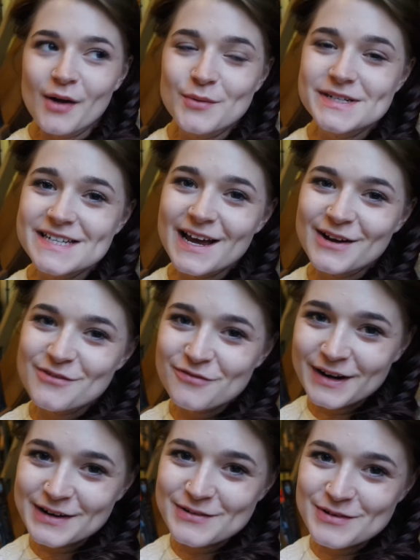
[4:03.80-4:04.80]
I wish I had a
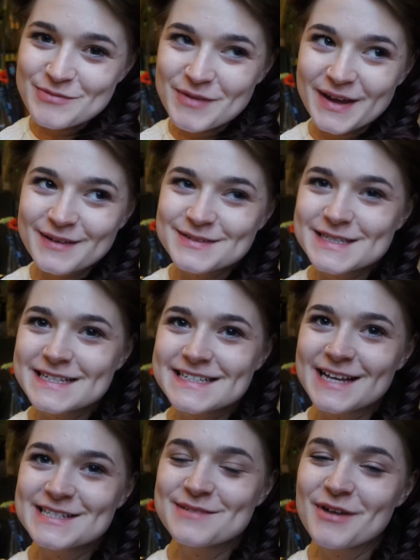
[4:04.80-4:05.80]
friend with me. I was just
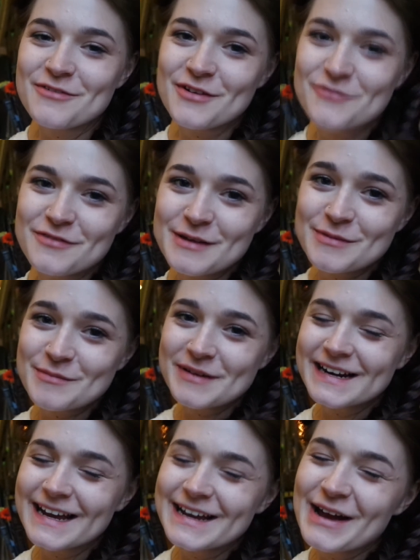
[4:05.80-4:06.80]
texting my friend Phoebe
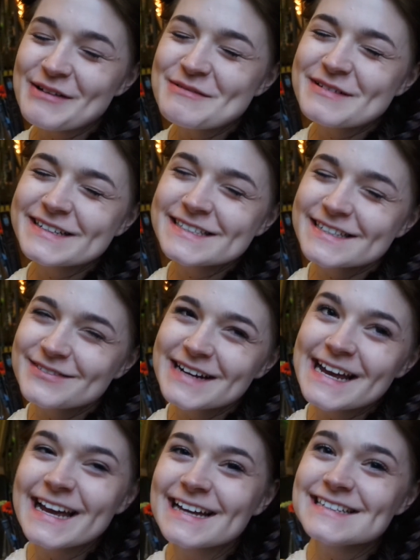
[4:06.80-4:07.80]
being like, I wish you were
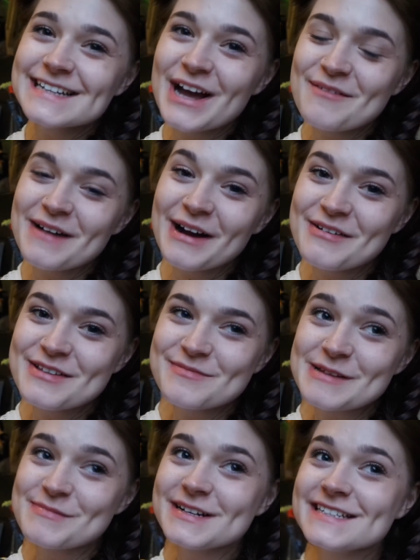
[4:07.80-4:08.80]
here to come out with
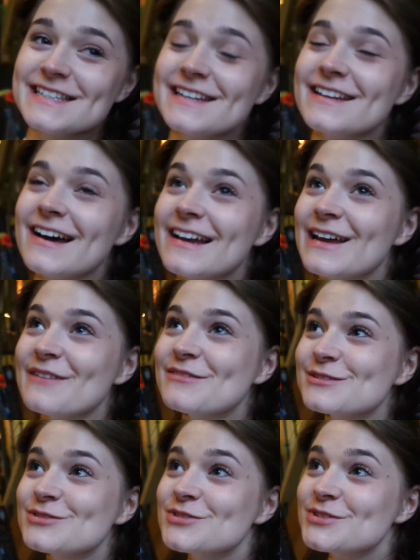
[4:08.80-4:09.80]
me because the nightlife
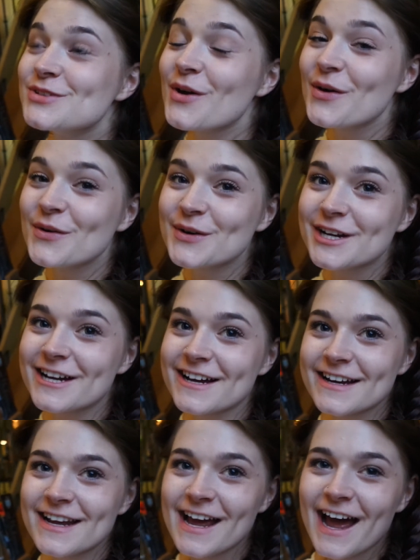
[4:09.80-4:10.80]
looks so
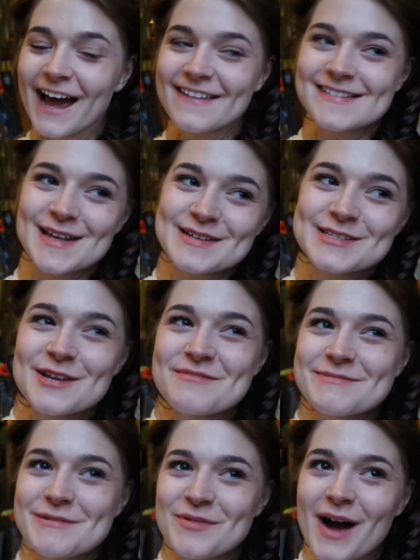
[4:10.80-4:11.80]
good. And there's like so
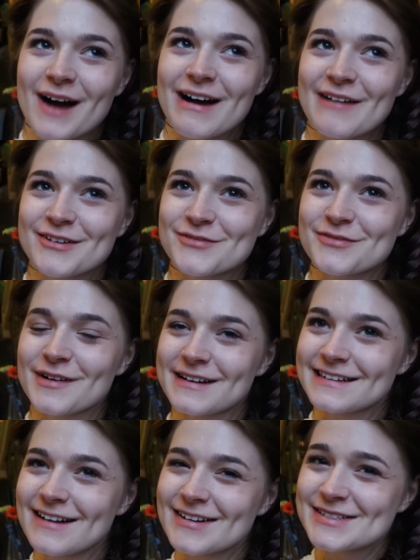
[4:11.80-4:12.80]
many people out having
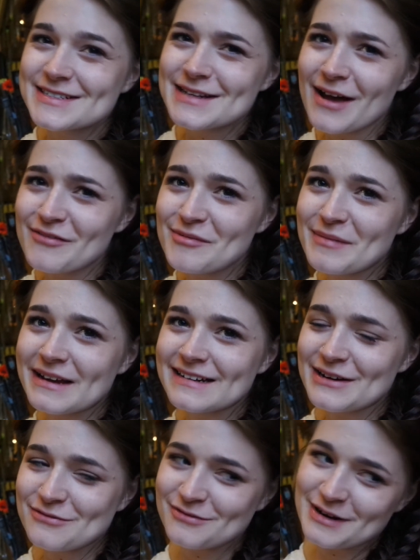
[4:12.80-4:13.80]
fun and I just haven't made
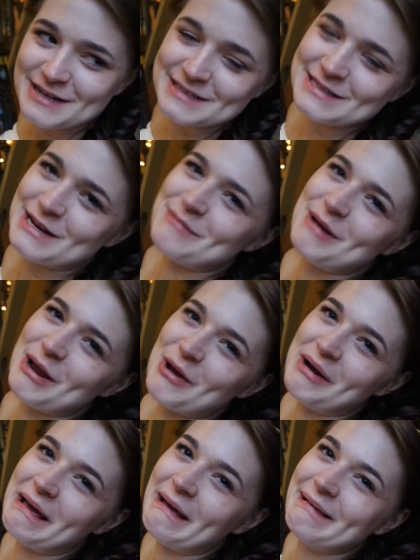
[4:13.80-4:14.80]
any friends and I'm a
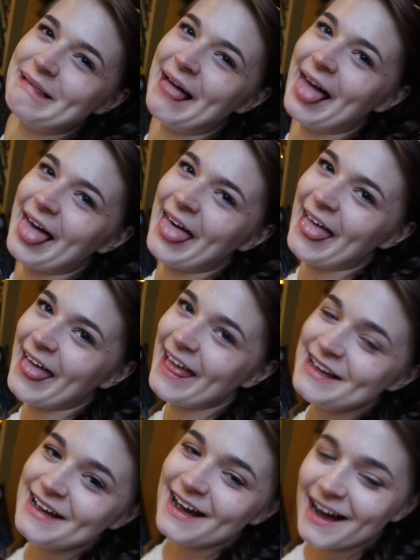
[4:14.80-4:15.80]

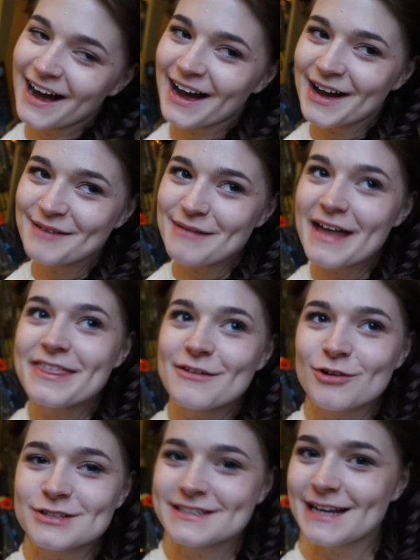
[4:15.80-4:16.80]
loner. I
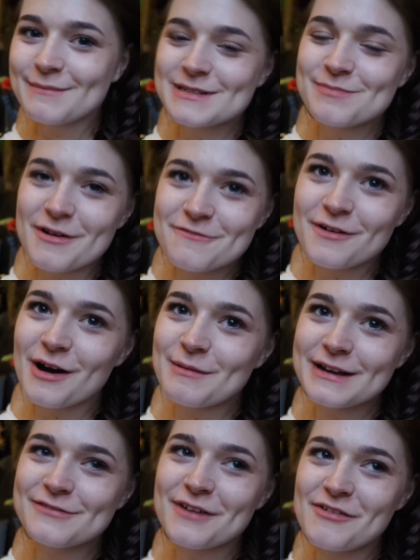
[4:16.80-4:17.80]
think Rotterdam is by far
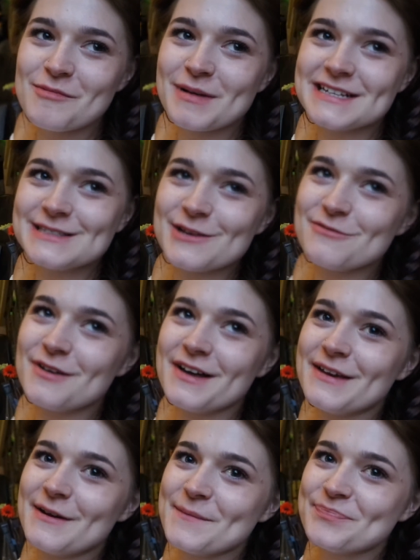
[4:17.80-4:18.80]
my favourite place so
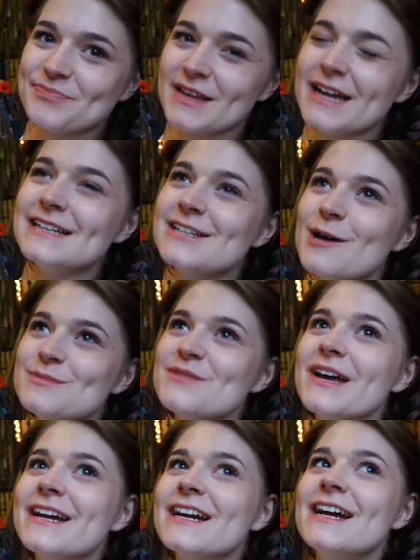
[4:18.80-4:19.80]
far though, in terms
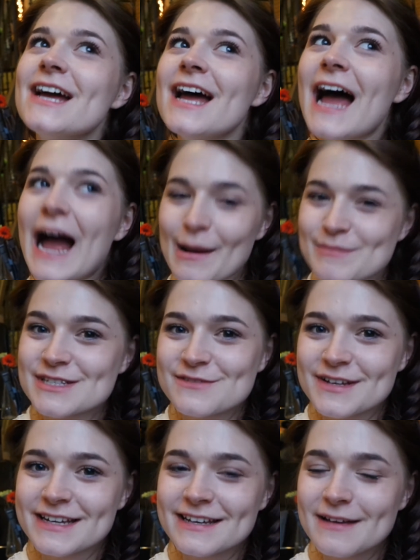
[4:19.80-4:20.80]
of like
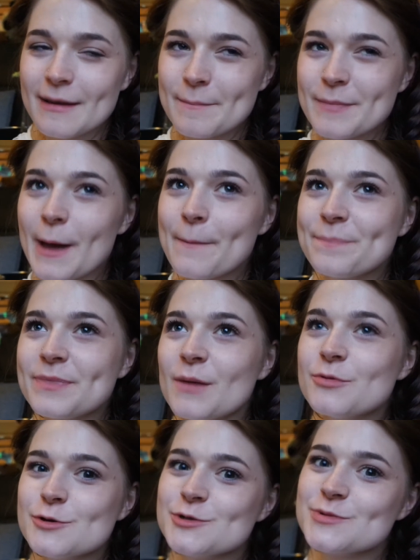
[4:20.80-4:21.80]
atmosphere. But
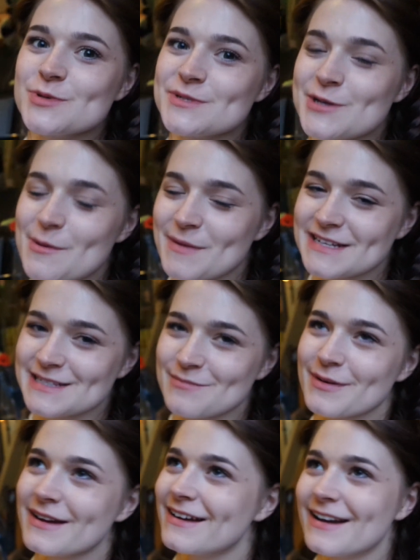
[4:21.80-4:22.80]
Bruges was also amazing,
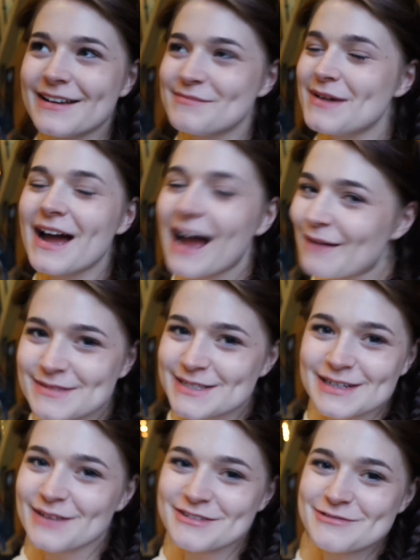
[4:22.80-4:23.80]
but I'm
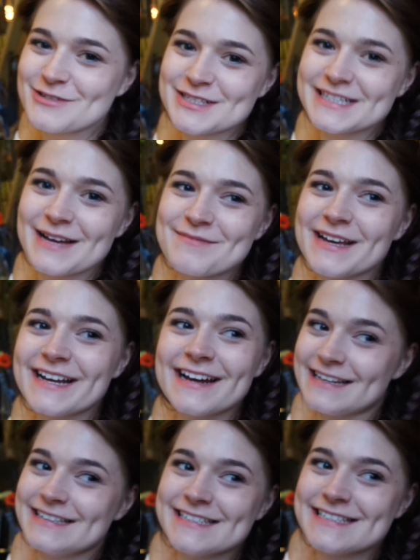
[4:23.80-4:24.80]
absolutely loving Rotterdam. Like,
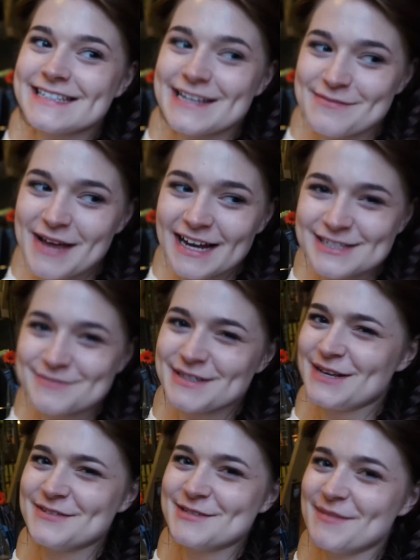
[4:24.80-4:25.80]
I just keep catching
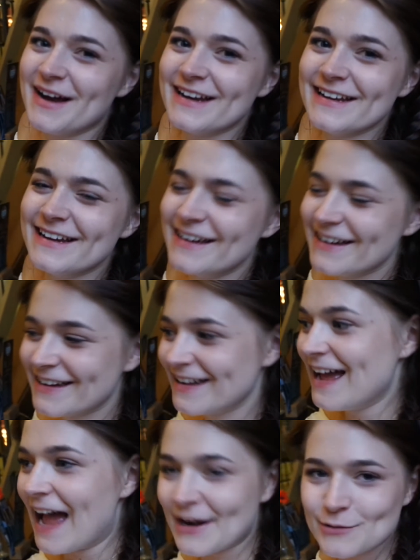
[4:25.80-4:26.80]
myself smiling.
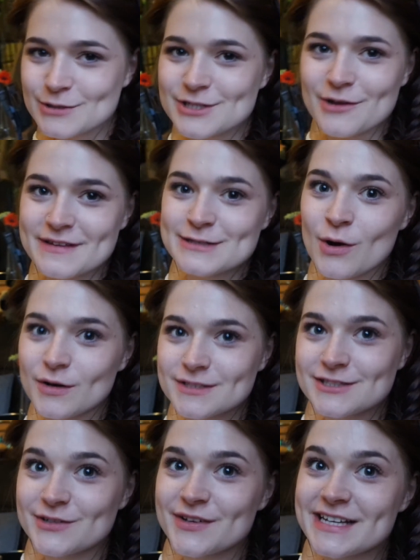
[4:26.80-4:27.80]
And also, this
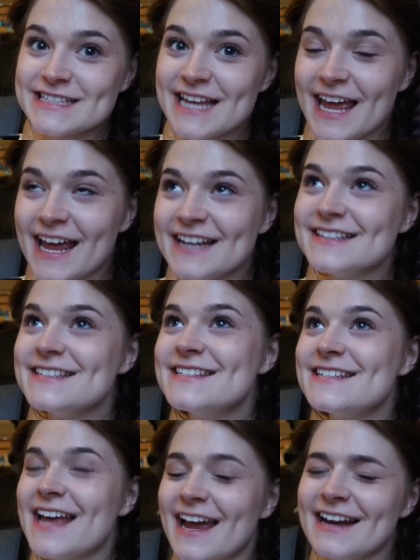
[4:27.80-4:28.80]
hostel is
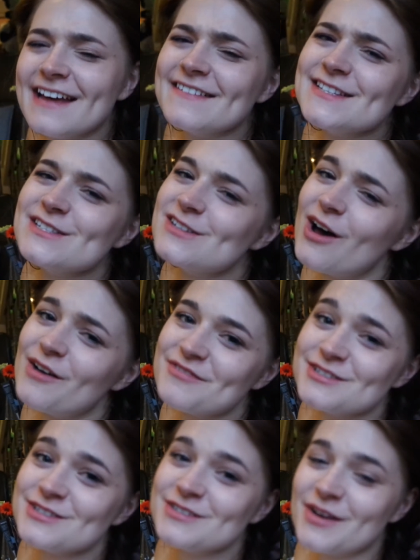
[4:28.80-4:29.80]
insane, and the
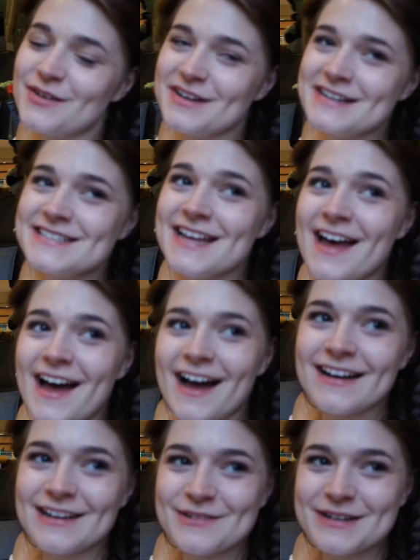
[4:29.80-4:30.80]
staff is so nice.
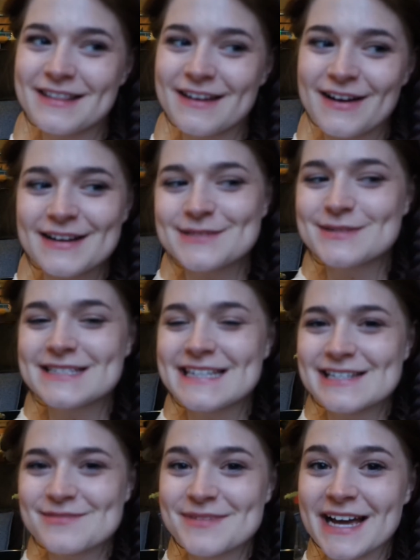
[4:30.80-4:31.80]
Earlier, one of the guys was
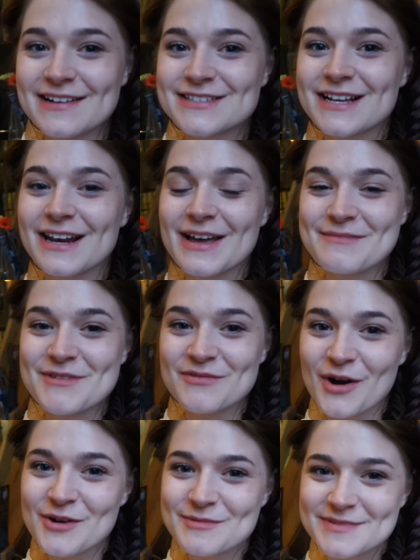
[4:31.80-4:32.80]
teaching me how to climb the
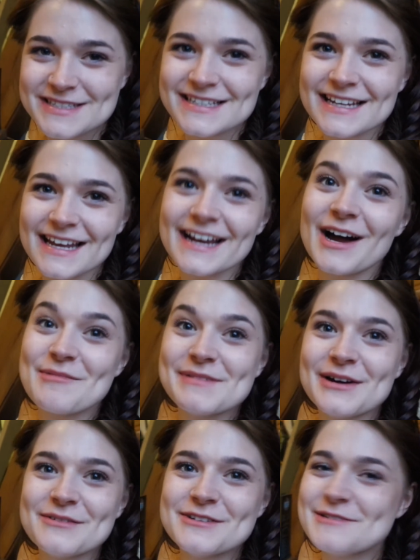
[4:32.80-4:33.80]
ropes, like, up
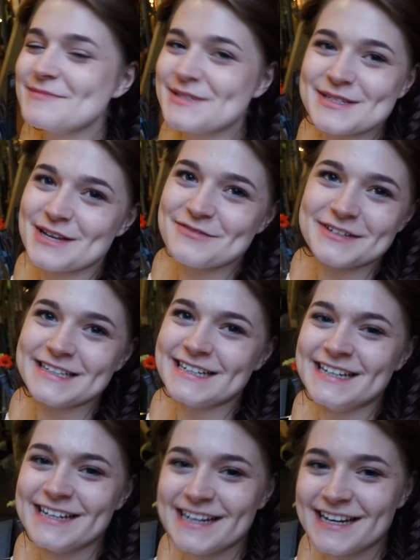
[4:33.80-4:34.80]
in our room. It was so funny.